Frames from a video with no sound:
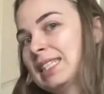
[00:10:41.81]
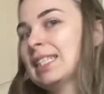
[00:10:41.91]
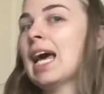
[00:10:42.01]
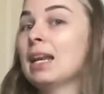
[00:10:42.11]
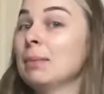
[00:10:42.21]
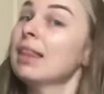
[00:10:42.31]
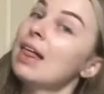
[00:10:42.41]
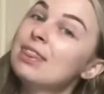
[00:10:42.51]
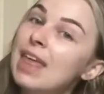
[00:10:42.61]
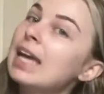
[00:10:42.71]
telling me
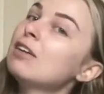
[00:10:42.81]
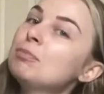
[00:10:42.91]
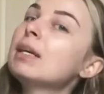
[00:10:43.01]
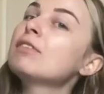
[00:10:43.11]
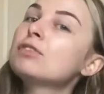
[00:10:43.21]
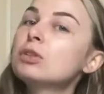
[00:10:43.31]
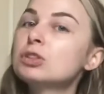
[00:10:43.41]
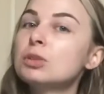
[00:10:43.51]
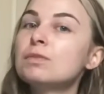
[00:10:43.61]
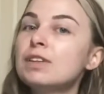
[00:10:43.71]
that they've been through
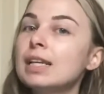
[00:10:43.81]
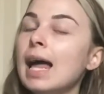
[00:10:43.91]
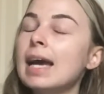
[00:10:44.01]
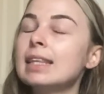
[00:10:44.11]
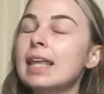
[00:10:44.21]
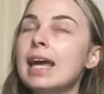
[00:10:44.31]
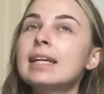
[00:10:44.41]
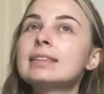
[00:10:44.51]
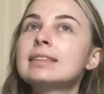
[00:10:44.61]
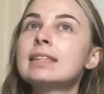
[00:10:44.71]
something like
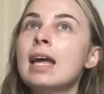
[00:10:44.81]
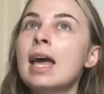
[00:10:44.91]
this,